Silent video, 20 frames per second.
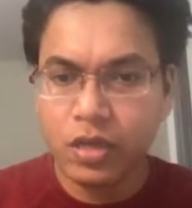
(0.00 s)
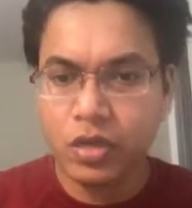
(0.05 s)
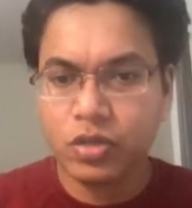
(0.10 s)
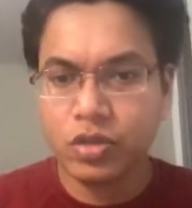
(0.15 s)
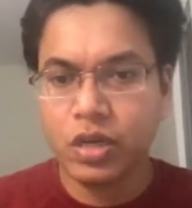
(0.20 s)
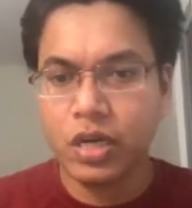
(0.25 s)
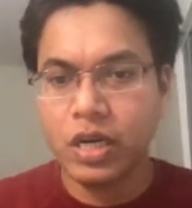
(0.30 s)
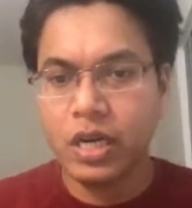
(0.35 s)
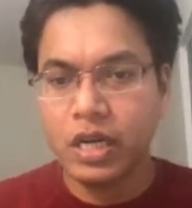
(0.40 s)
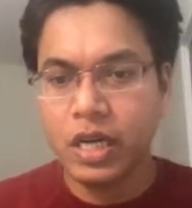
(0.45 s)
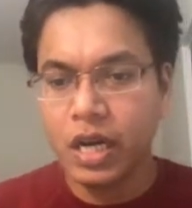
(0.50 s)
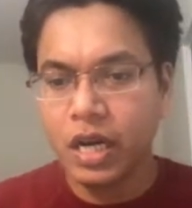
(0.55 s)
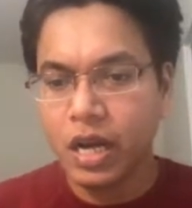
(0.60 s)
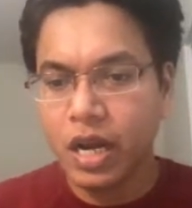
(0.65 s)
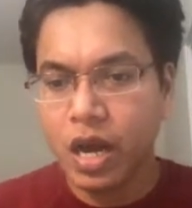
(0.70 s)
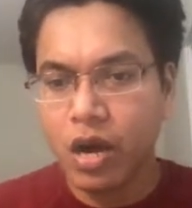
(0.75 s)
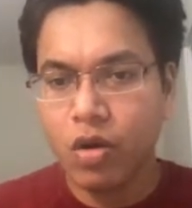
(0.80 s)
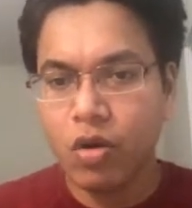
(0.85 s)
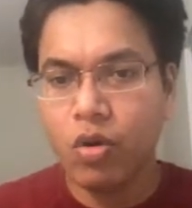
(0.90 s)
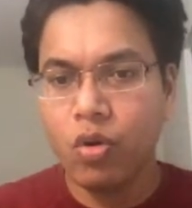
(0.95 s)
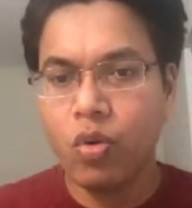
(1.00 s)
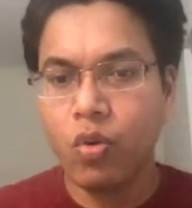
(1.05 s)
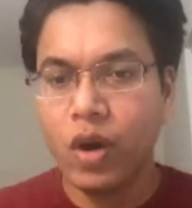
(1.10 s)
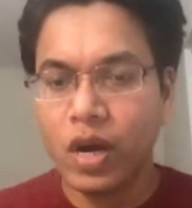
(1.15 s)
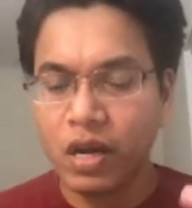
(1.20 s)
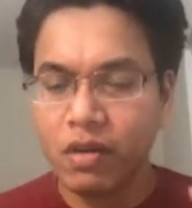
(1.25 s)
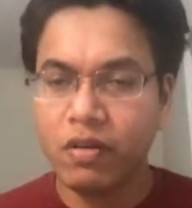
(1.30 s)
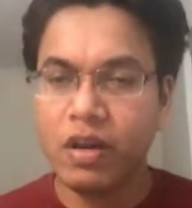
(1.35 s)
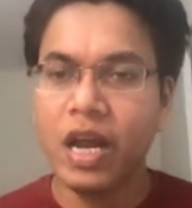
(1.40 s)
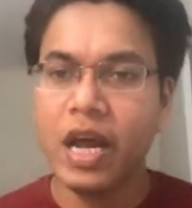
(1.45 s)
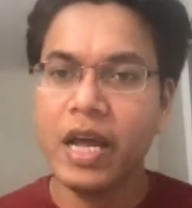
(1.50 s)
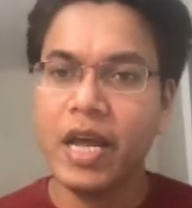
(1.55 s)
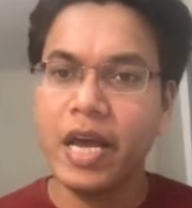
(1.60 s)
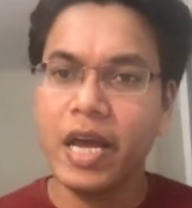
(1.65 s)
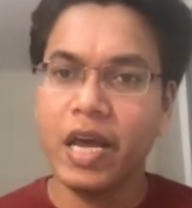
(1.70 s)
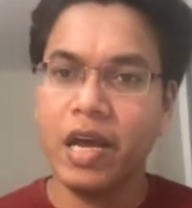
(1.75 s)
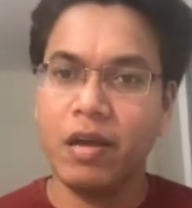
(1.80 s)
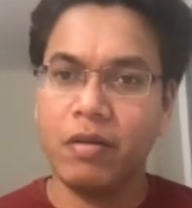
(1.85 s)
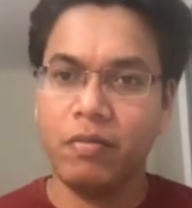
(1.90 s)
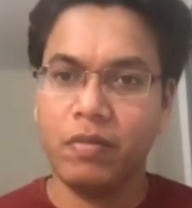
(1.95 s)
So until now whatever I
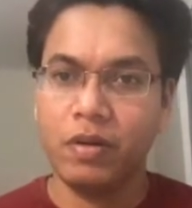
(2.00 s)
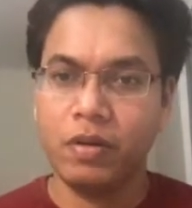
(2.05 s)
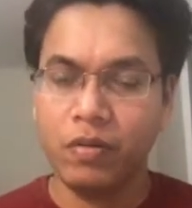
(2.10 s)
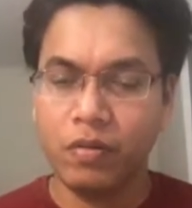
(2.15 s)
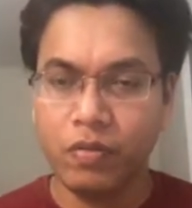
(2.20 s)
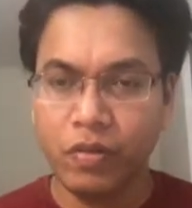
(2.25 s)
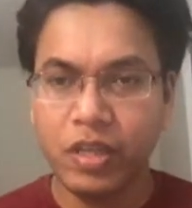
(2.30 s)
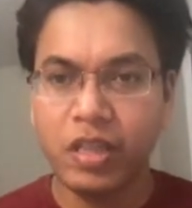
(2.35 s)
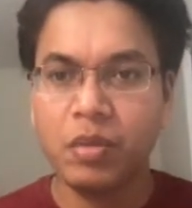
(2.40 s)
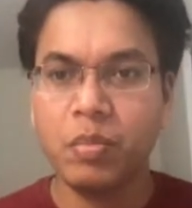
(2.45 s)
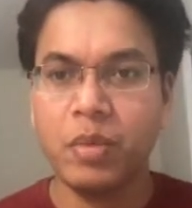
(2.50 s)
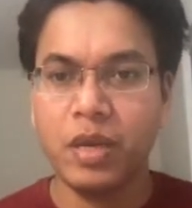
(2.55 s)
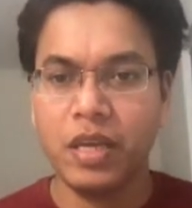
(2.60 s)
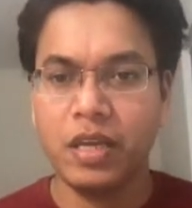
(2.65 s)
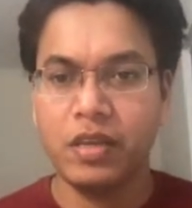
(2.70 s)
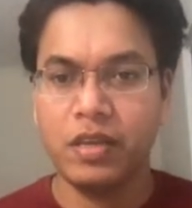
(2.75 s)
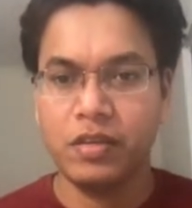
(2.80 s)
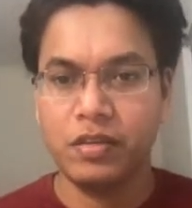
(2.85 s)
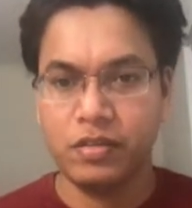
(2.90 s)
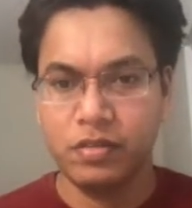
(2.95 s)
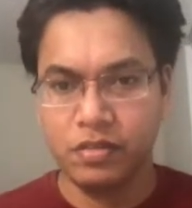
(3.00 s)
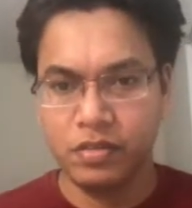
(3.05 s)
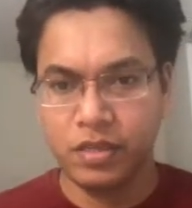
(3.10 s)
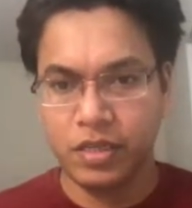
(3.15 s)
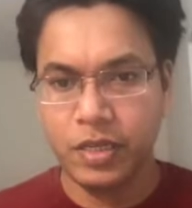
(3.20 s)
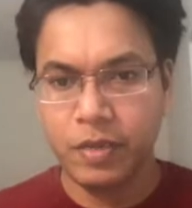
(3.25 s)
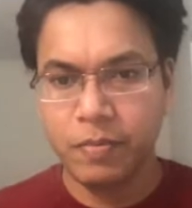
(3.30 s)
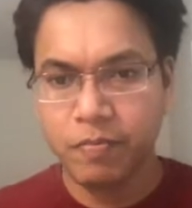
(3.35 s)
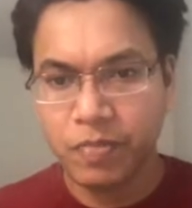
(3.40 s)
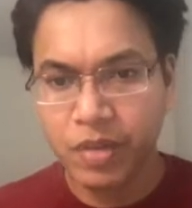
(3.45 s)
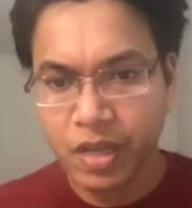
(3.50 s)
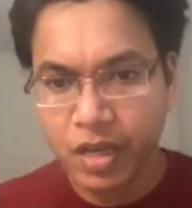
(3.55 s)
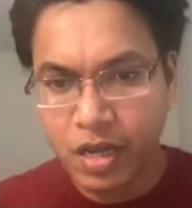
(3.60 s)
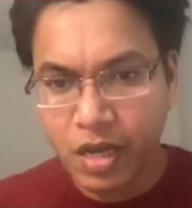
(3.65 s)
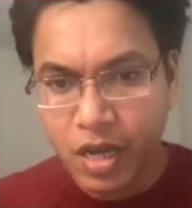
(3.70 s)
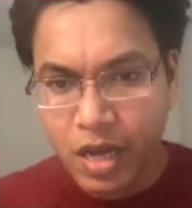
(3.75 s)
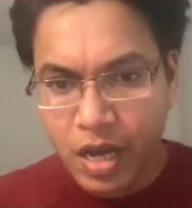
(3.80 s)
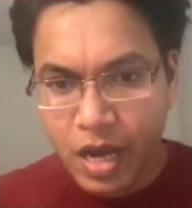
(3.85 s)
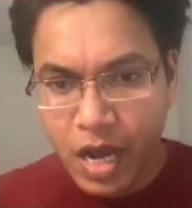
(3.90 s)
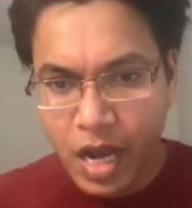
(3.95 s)
have with me, okay,
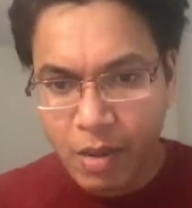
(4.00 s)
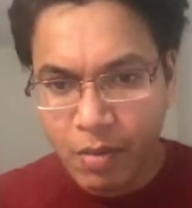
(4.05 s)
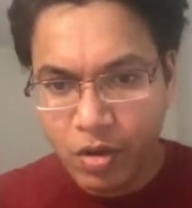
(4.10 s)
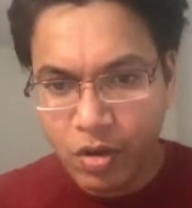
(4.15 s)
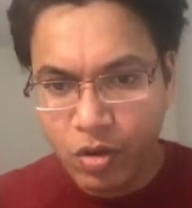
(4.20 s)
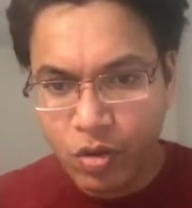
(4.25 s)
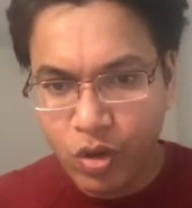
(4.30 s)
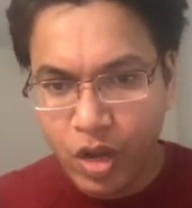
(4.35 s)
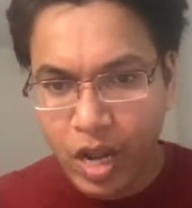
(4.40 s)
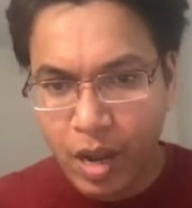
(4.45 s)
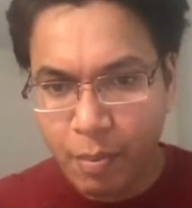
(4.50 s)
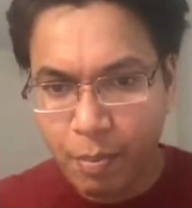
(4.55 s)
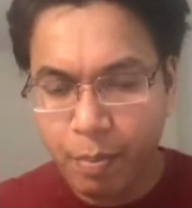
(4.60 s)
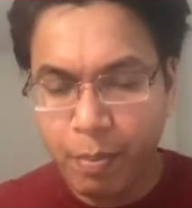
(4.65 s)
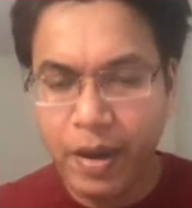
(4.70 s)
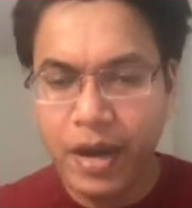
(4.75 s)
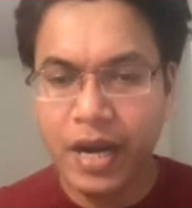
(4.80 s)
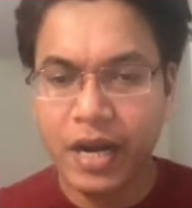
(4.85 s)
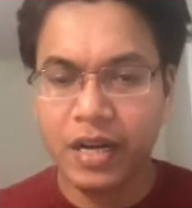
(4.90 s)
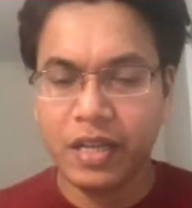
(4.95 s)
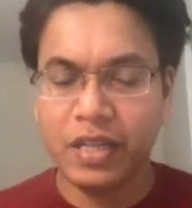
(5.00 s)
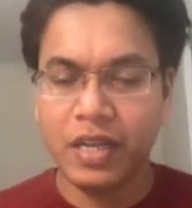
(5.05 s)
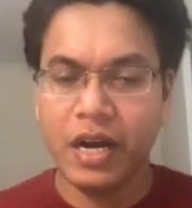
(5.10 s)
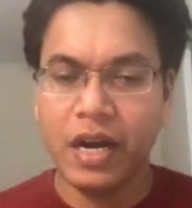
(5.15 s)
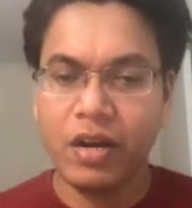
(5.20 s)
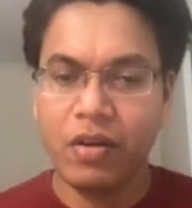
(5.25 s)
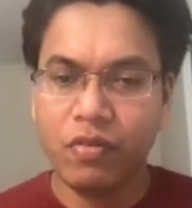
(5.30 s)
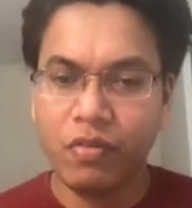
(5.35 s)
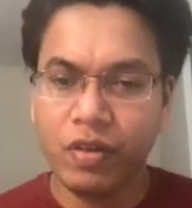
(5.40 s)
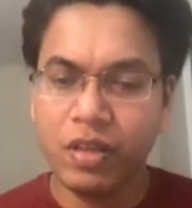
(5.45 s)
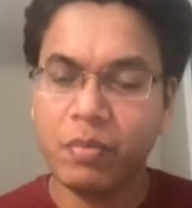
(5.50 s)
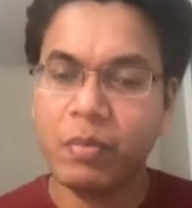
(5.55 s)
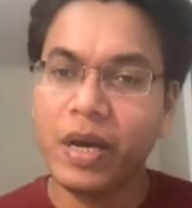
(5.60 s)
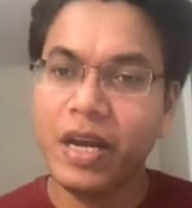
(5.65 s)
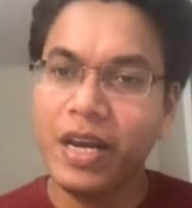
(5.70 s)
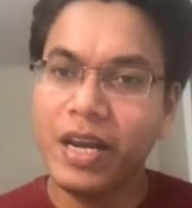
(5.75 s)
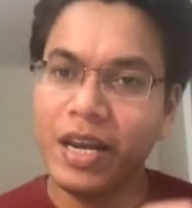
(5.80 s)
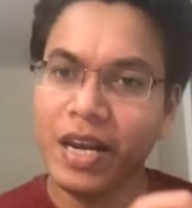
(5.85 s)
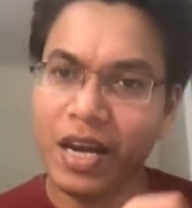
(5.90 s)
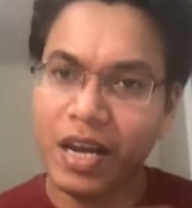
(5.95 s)
I'm going to append that with
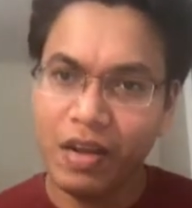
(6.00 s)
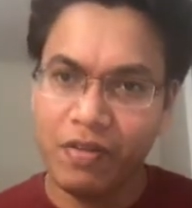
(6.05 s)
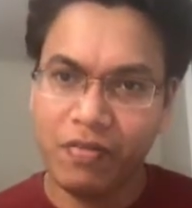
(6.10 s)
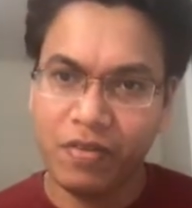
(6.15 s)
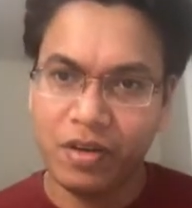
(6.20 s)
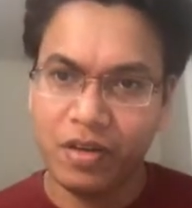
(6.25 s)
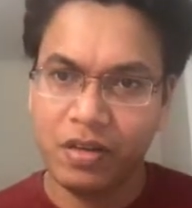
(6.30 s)
my left